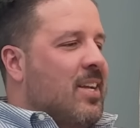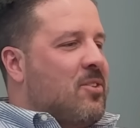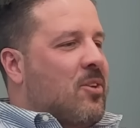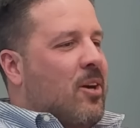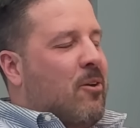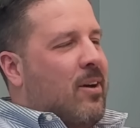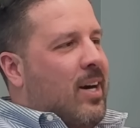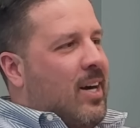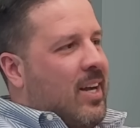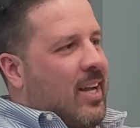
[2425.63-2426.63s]

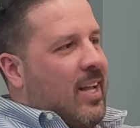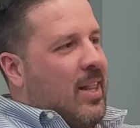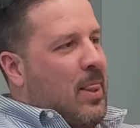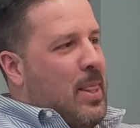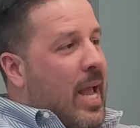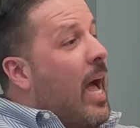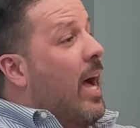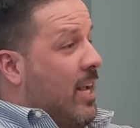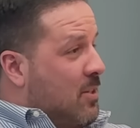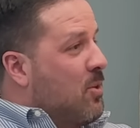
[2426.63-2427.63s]
So,
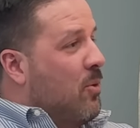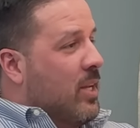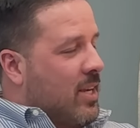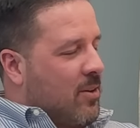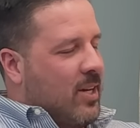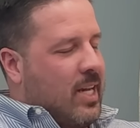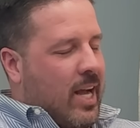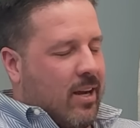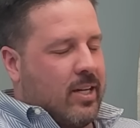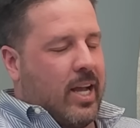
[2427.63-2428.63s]
yeah, it's only going
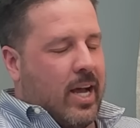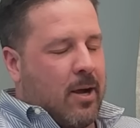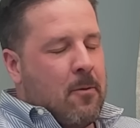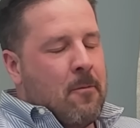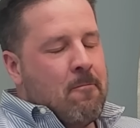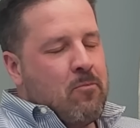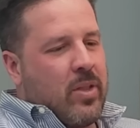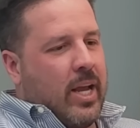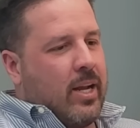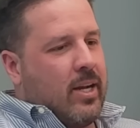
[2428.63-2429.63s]
down. Yeah.
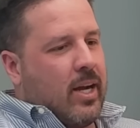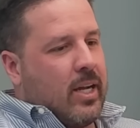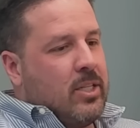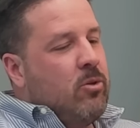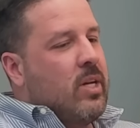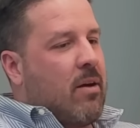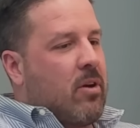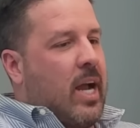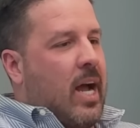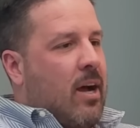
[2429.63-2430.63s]
And you
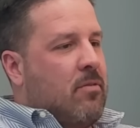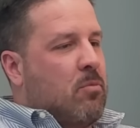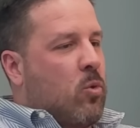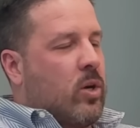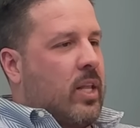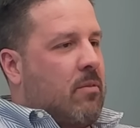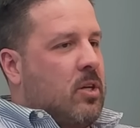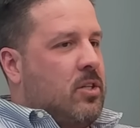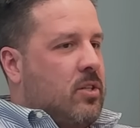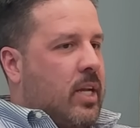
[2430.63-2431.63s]
never have more
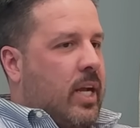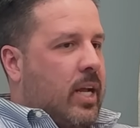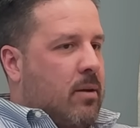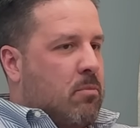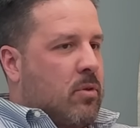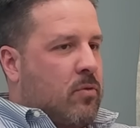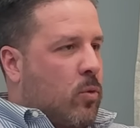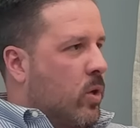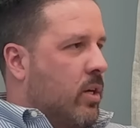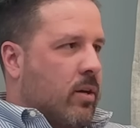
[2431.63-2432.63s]
leverage than
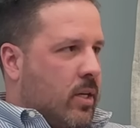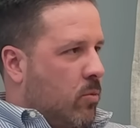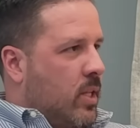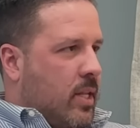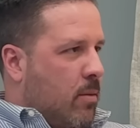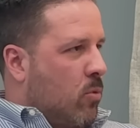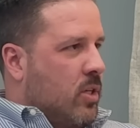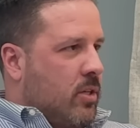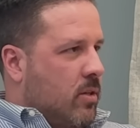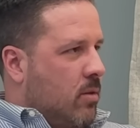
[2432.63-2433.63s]
before you're in with them.
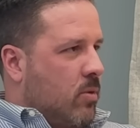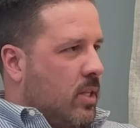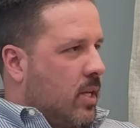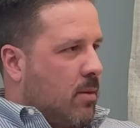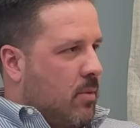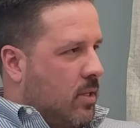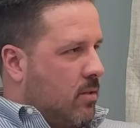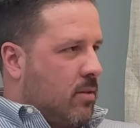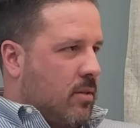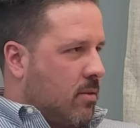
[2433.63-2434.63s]
Once you're in with them,
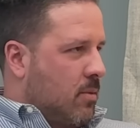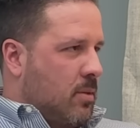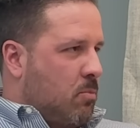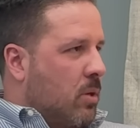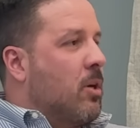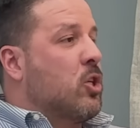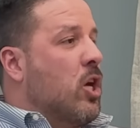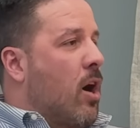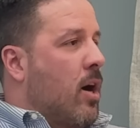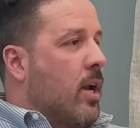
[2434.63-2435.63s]
it's pretty much
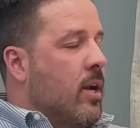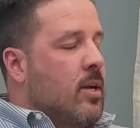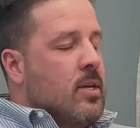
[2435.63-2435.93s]
gone.